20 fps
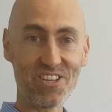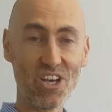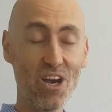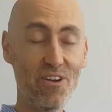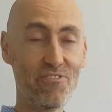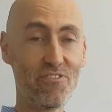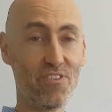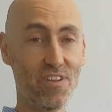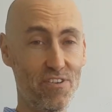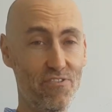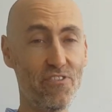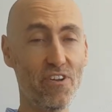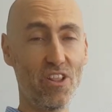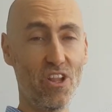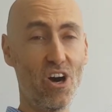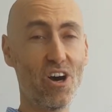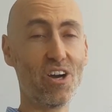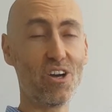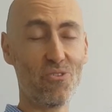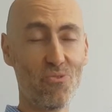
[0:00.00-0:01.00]
hopefully for
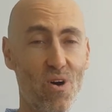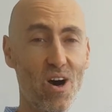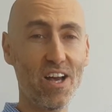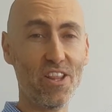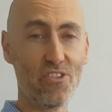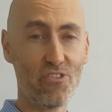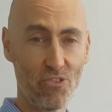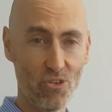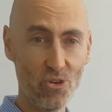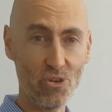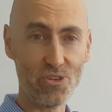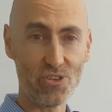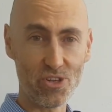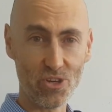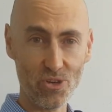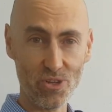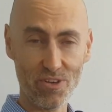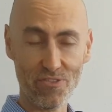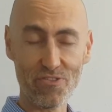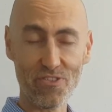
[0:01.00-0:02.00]
longer, right through
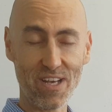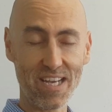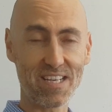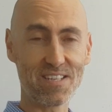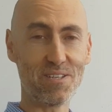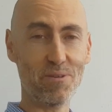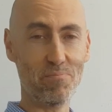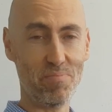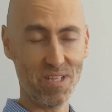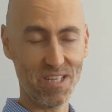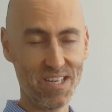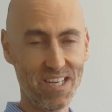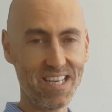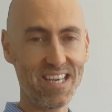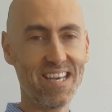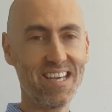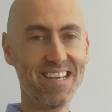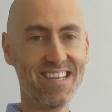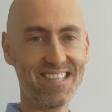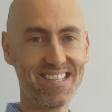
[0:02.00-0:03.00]
to the
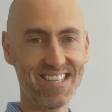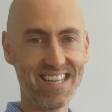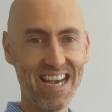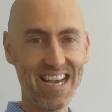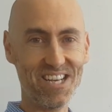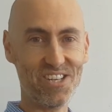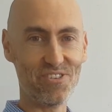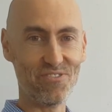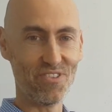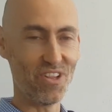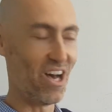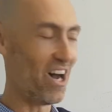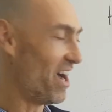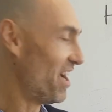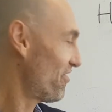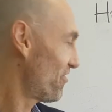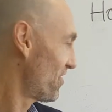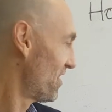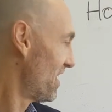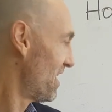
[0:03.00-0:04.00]
flexibility stage of
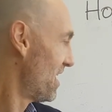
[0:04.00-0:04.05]
life,